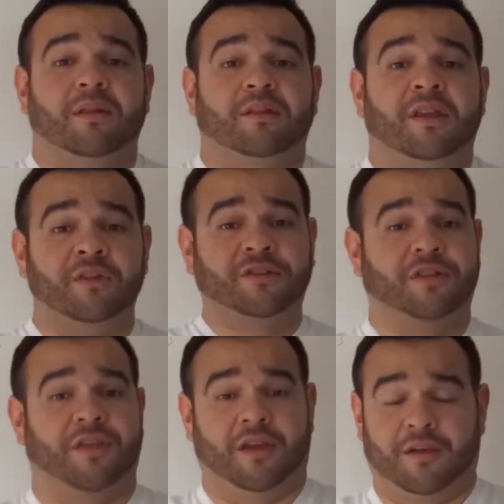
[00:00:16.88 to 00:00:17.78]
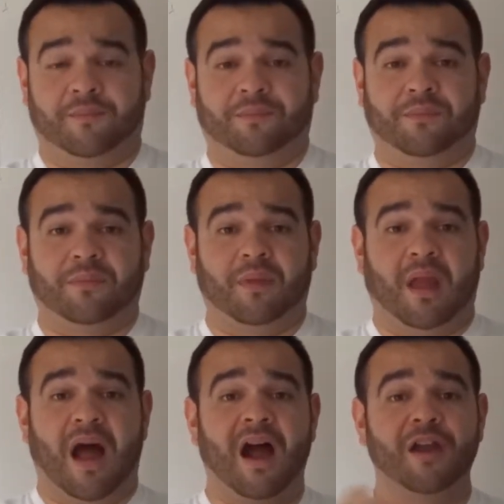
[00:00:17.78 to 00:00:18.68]
Here's the thing.
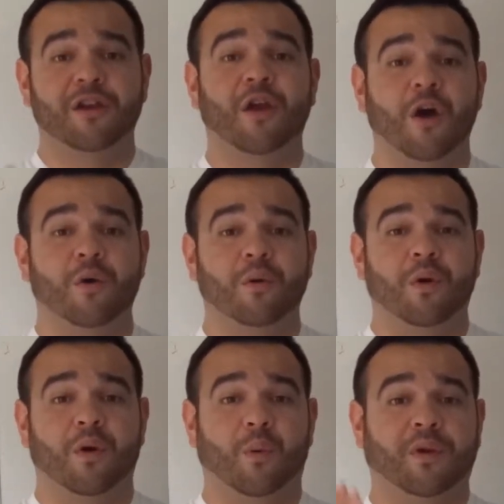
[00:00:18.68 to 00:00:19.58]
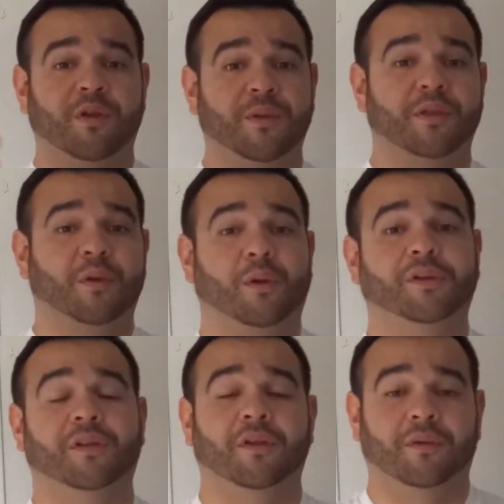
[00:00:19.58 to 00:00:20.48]
I know what you've been
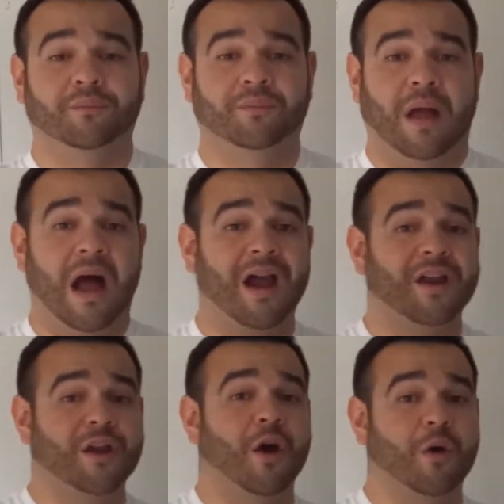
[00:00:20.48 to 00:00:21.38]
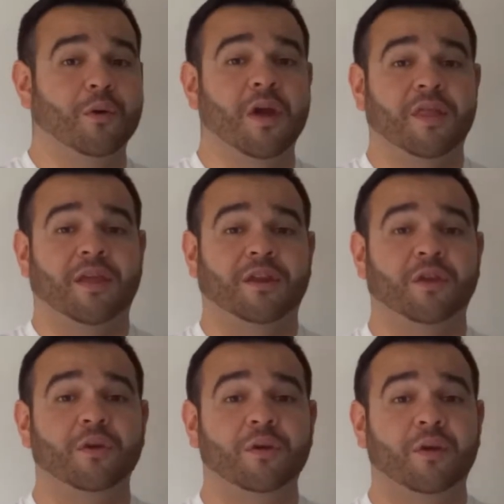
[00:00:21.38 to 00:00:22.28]
told to do. I know that
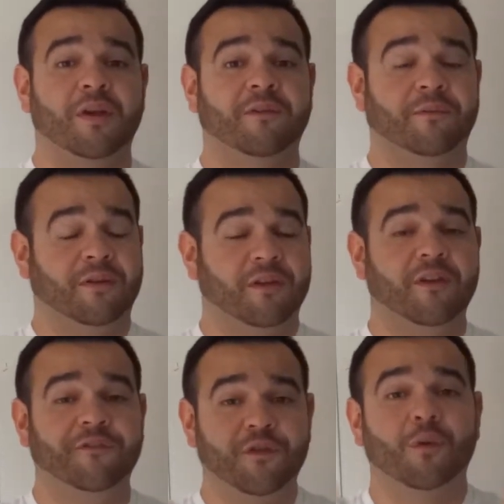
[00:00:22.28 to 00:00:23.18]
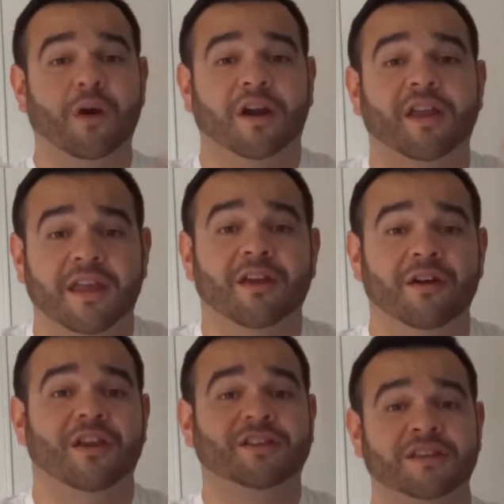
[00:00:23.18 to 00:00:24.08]
if you are
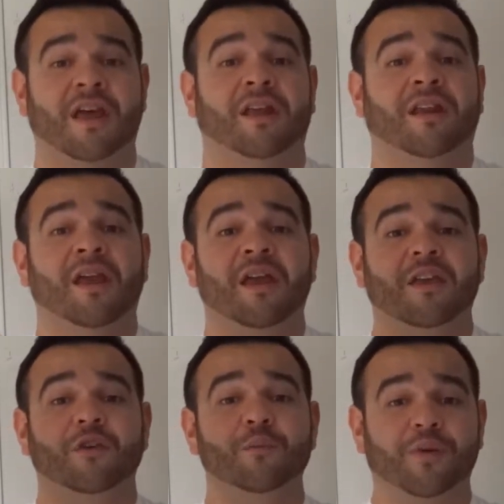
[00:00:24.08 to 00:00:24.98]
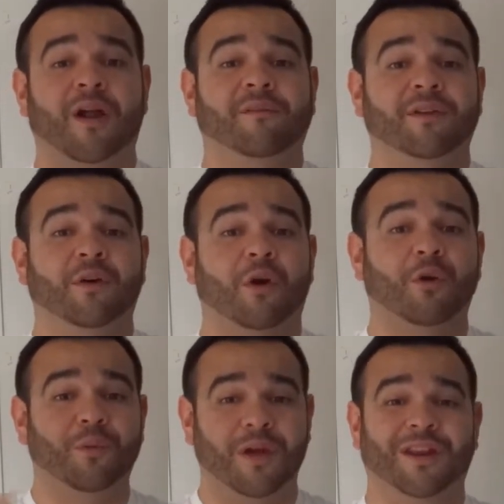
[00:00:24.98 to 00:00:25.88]
here, is that you probably
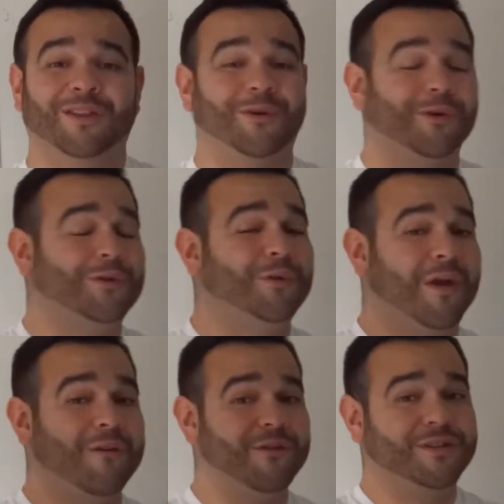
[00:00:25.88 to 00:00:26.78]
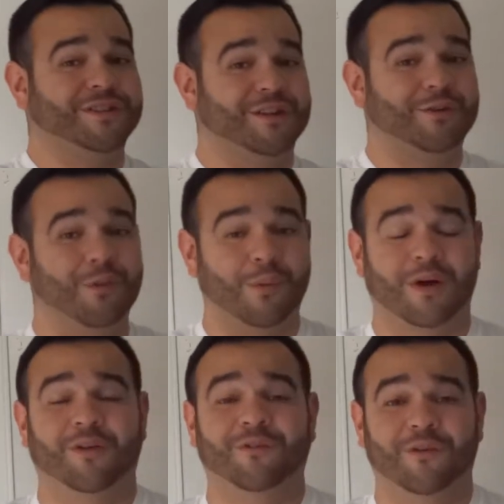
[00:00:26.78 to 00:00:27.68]
already talked to every single
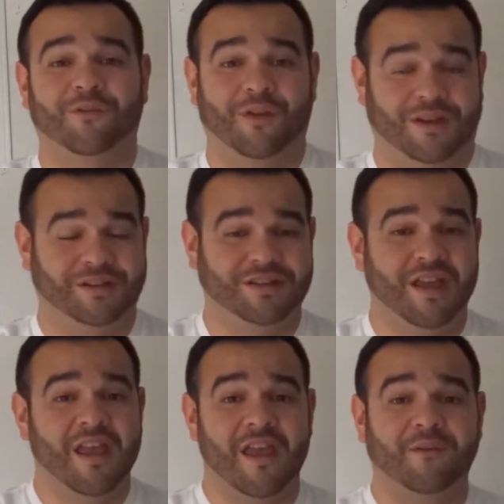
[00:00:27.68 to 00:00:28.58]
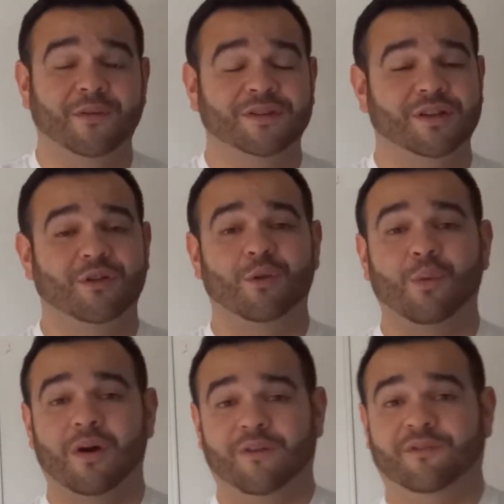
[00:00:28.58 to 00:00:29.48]
one of your friends, every single
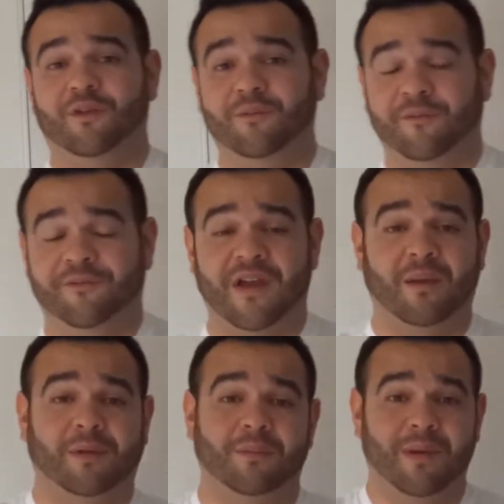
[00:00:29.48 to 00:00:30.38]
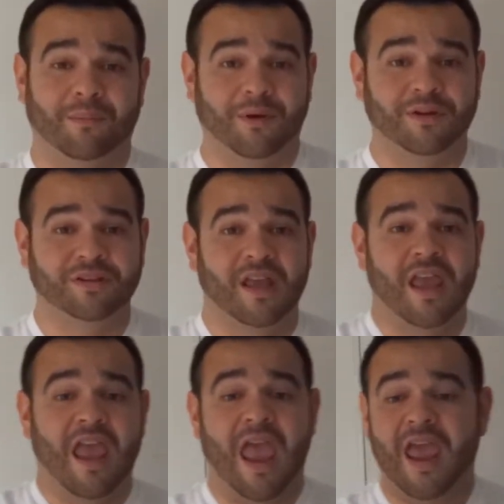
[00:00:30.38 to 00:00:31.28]
one of your family members,
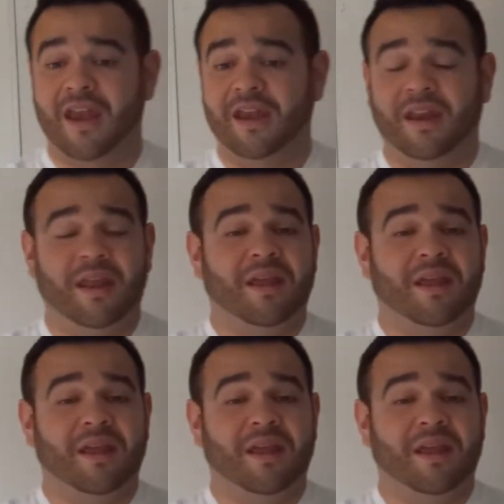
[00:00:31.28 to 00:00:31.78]
and